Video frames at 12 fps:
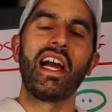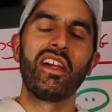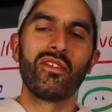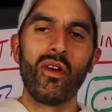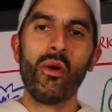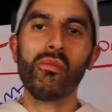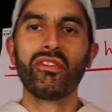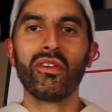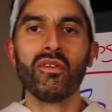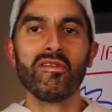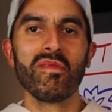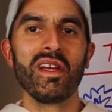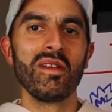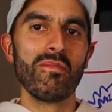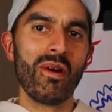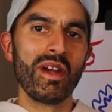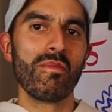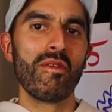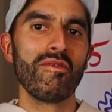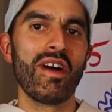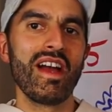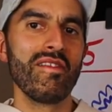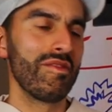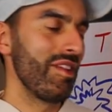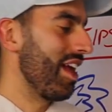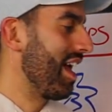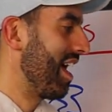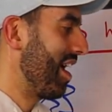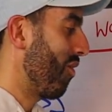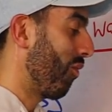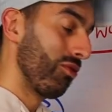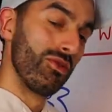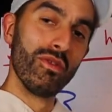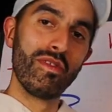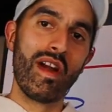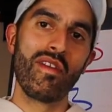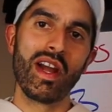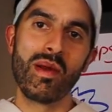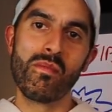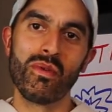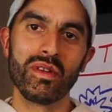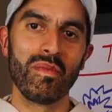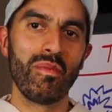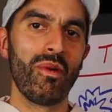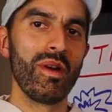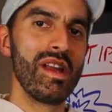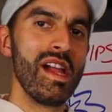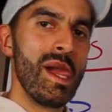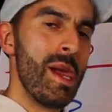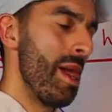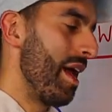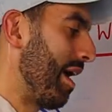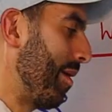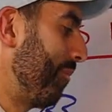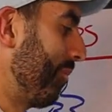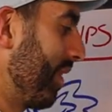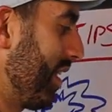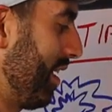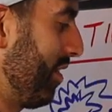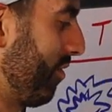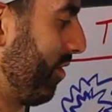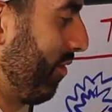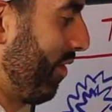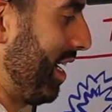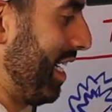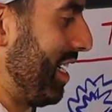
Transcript: guys, I hope you're still with me. Point number five, uh, also a very, very important point um, is right